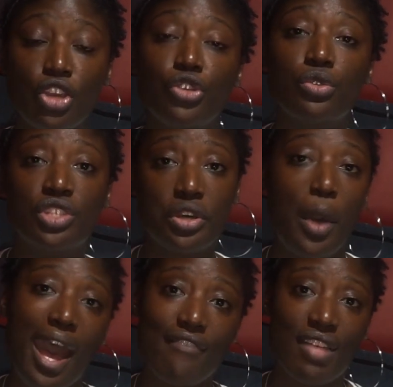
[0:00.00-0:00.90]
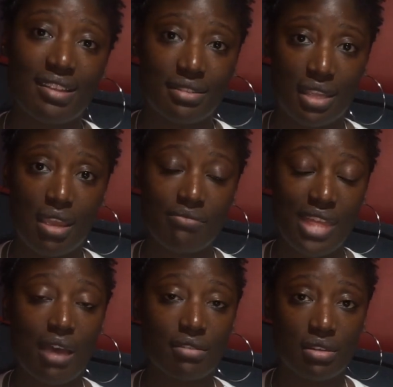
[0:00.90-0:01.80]
You still have that same
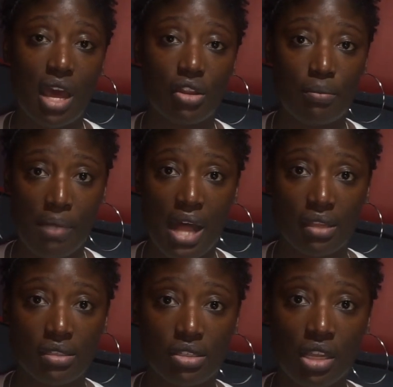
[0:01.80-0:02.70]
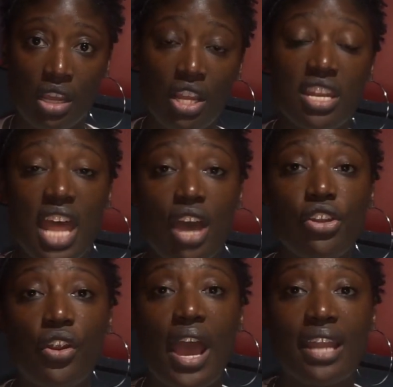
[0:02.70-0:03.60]
$1,000 balance. Now
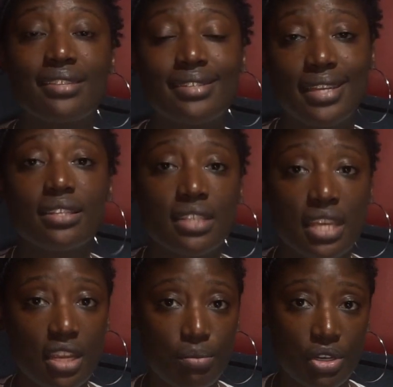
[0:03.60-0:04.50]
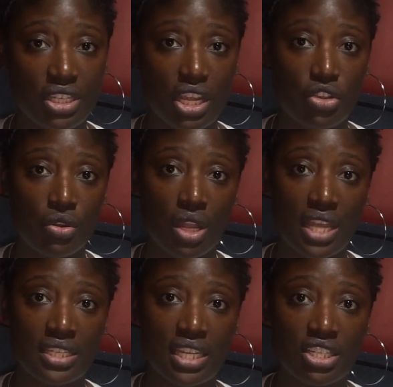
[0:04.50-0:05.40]
you're at a 16%
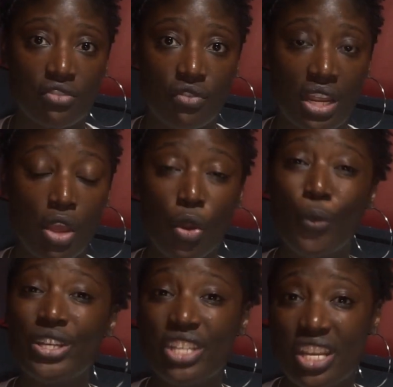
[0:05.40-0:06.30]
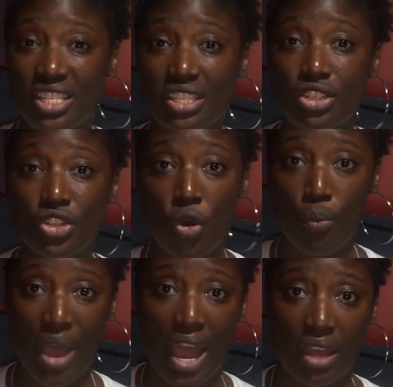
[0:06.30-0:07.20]
utilization rate, which isn't so
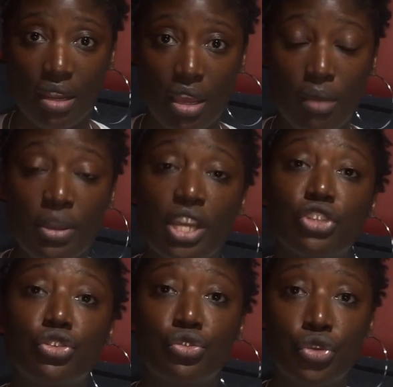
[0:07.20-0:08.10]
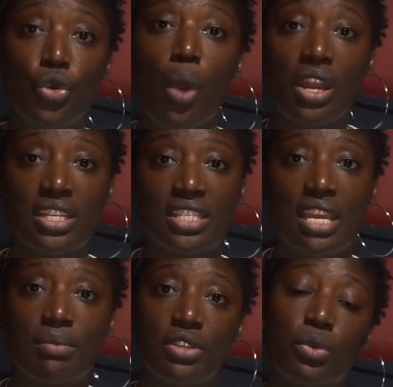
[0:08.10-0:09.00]
bad, because you do want to stay
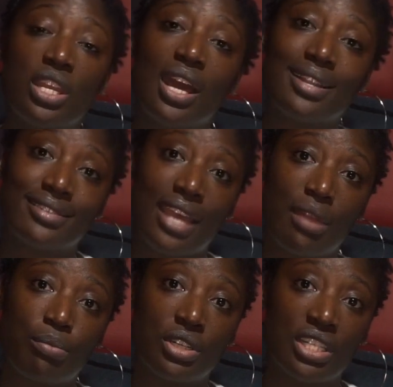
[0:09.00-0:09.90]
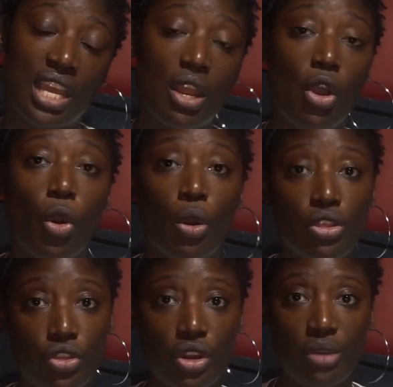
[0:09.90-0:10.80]
between a 10% or
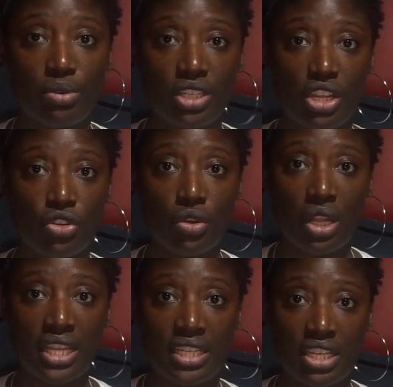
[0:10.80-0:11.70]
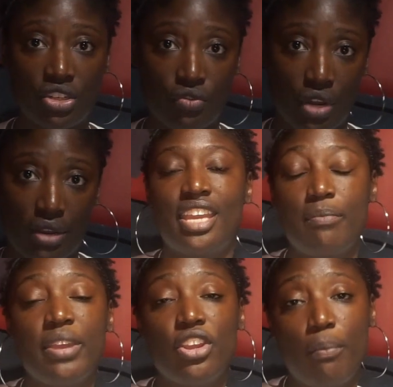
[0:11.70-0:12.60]
30% utilization rate.
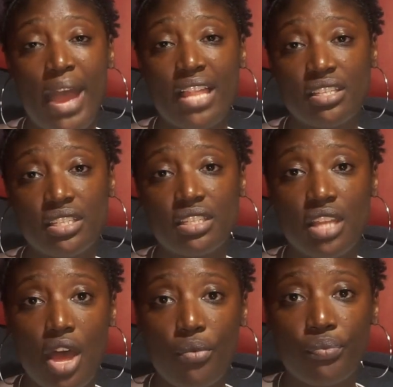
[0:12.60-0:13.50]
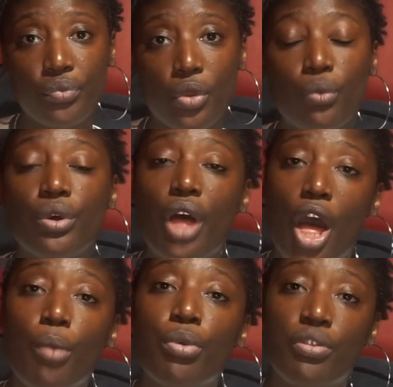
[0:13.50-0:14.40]
Keeping your balances low will
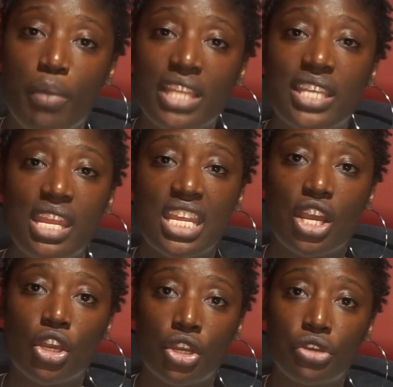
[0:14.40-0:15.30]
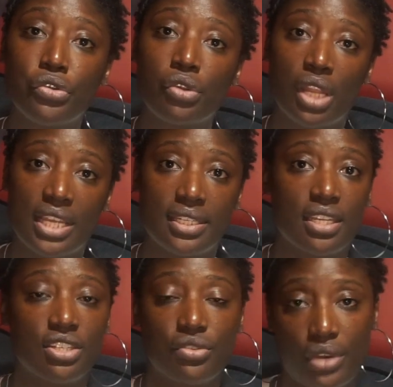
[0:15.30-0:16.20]
help with maintaining a good
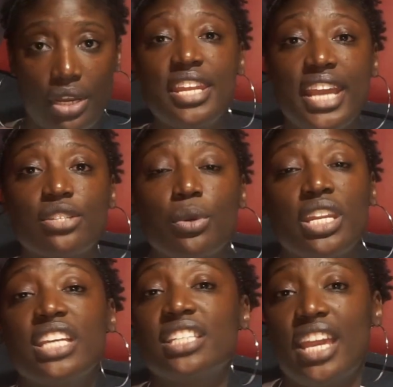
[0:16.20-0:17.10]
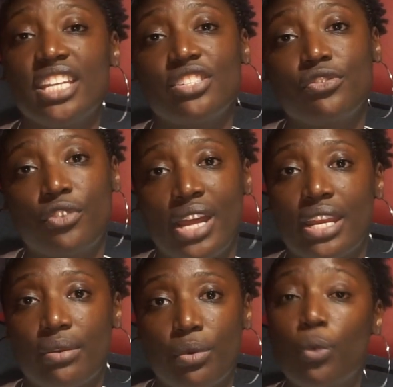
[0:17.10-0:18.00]
utilization rate. Next one is age of
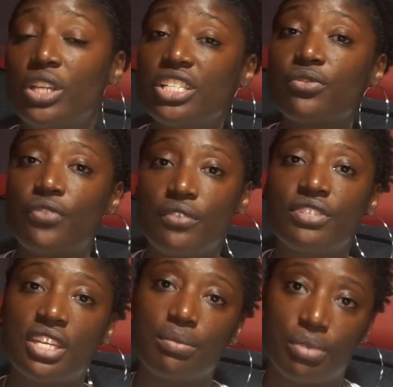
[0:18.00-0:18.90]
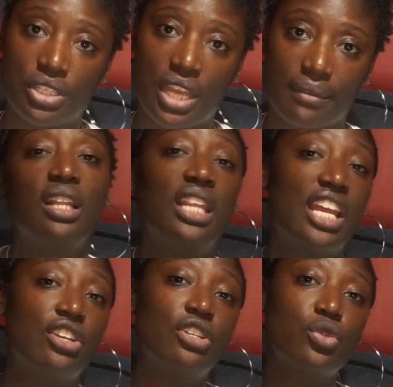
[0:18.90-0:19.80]
credit, which is 15%.
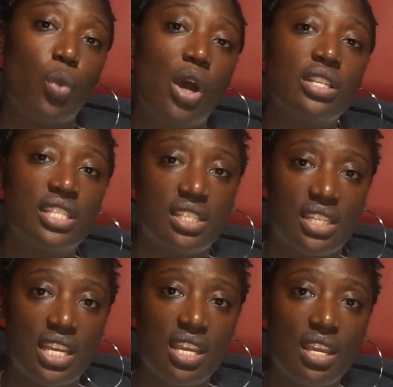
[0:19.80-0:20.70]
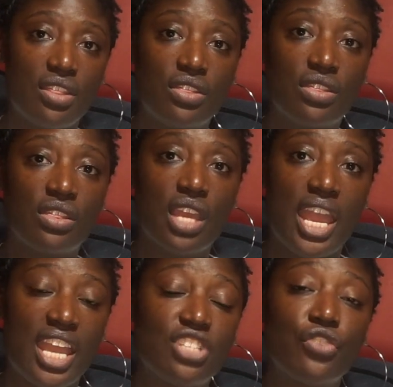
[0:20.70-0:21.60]
Lenders want to see the
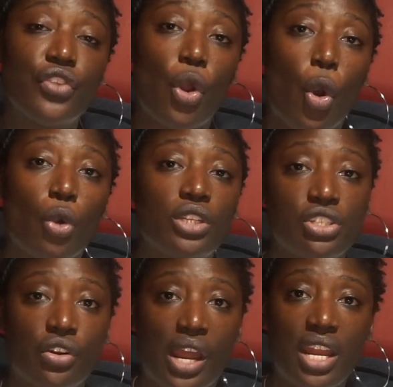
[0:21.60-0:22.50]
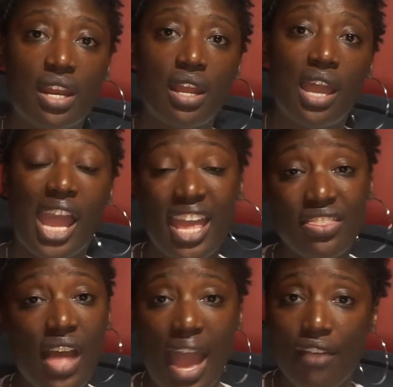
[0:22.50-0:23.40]
age of your oldest credit, and
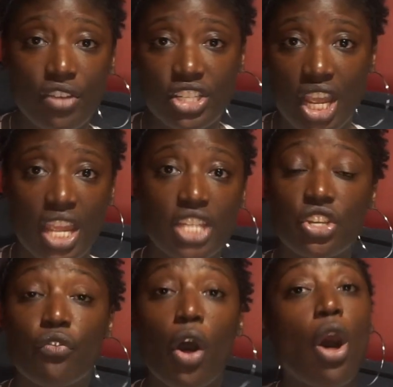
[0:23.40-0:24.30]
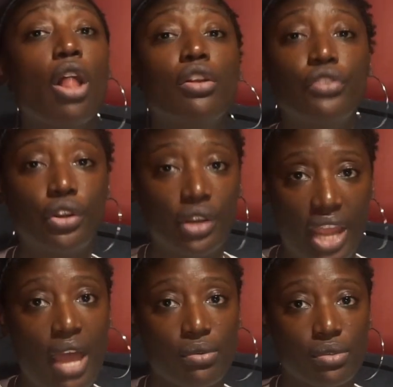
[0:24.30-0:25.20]
the average age of all of your
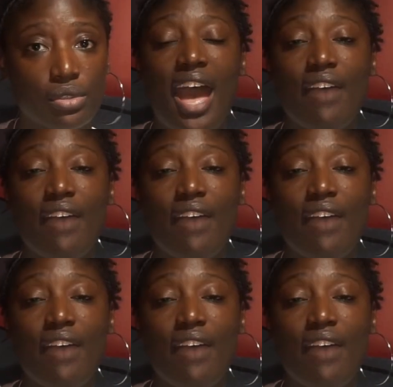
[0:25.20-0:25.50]
accounts.